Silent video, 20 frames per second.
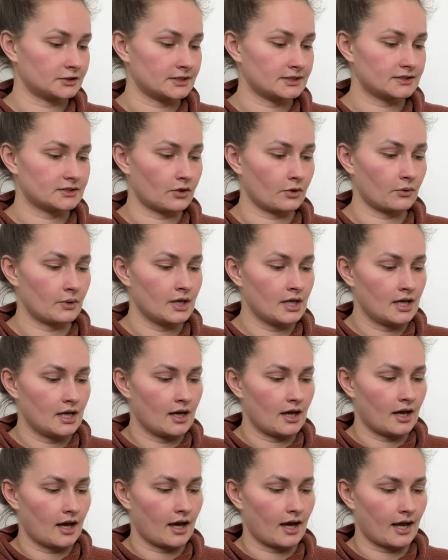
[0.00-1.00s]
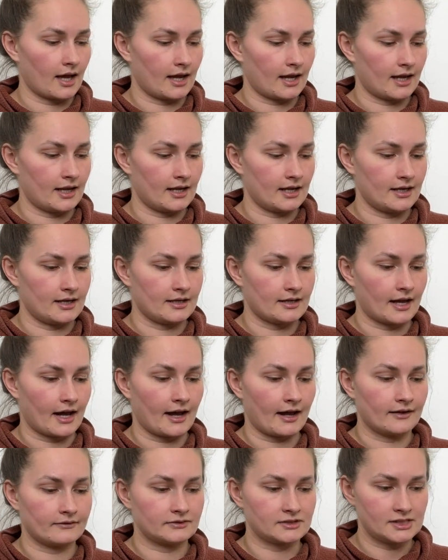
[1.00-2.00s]
So I
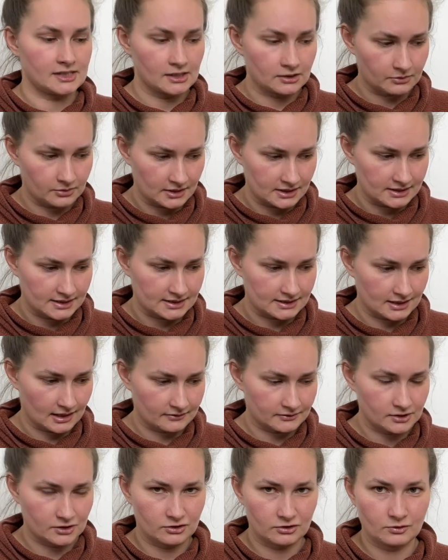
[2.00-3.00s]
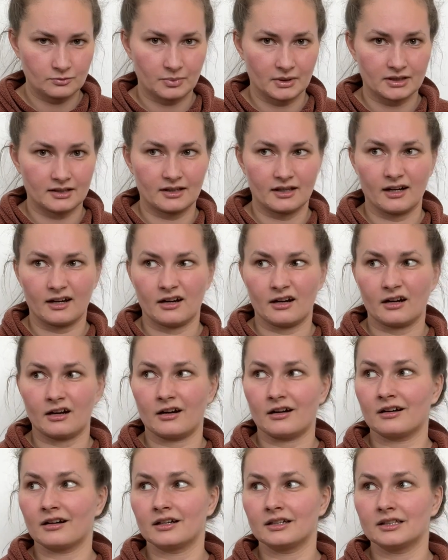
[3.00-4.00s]
have decreases left to do, but
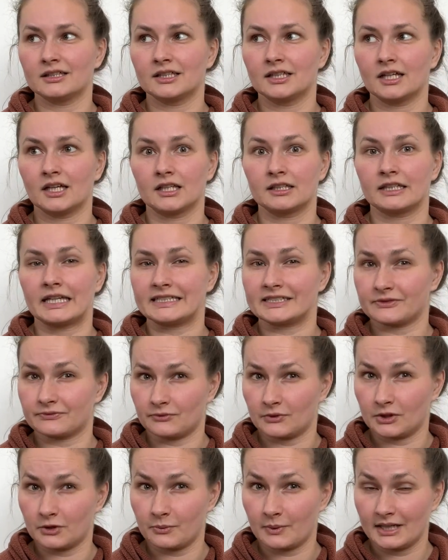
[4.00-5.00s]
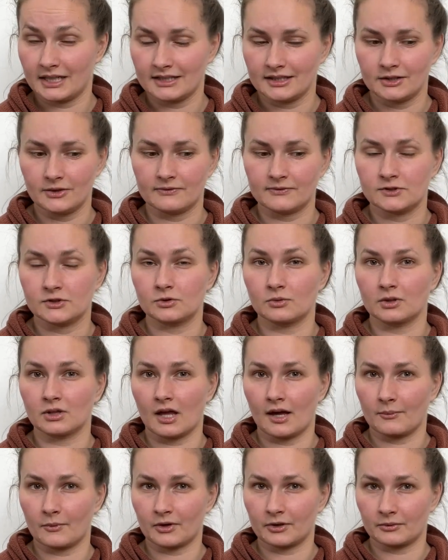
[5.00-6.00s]
they're less frequent. You have to do a
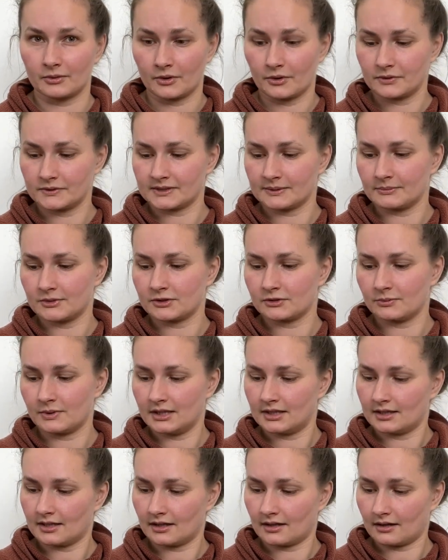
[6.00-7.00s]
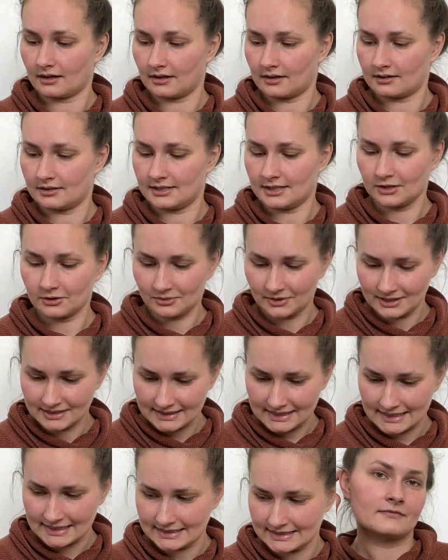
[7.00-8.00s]
lot more rows in between the
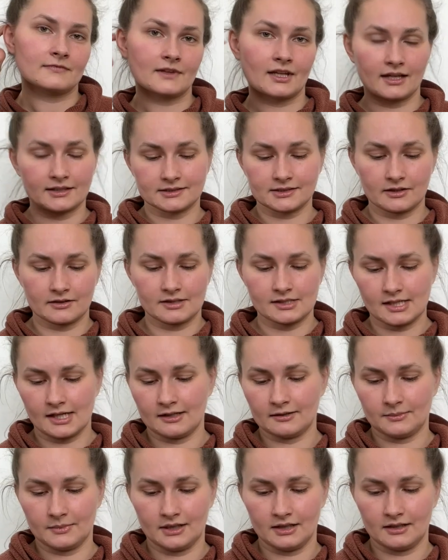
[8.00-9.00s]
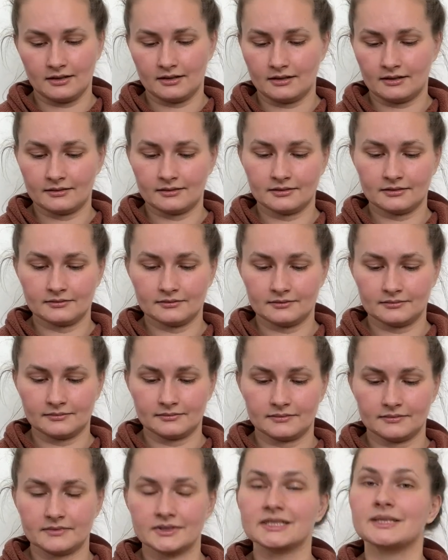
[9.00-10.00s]
decreases. That's going to take me
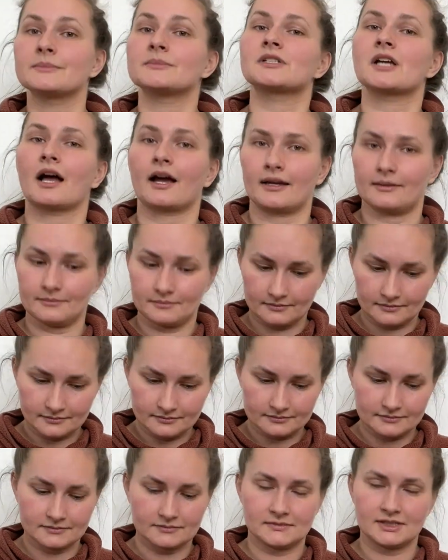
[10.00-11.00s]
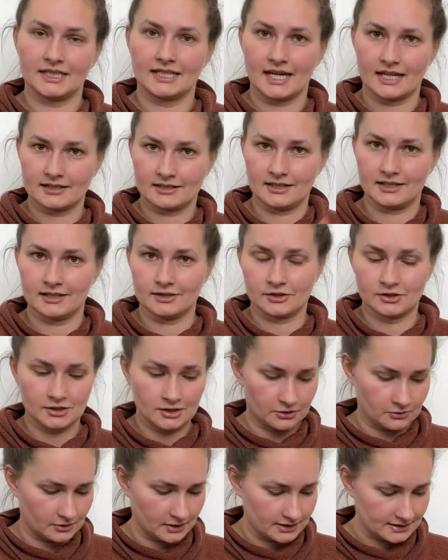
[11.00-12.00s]
some time to get to each
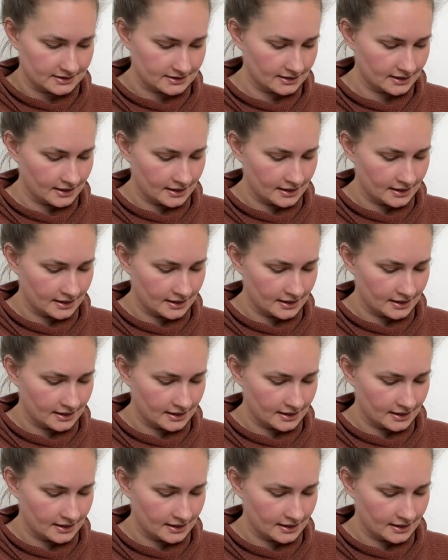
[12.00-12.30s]
decrease.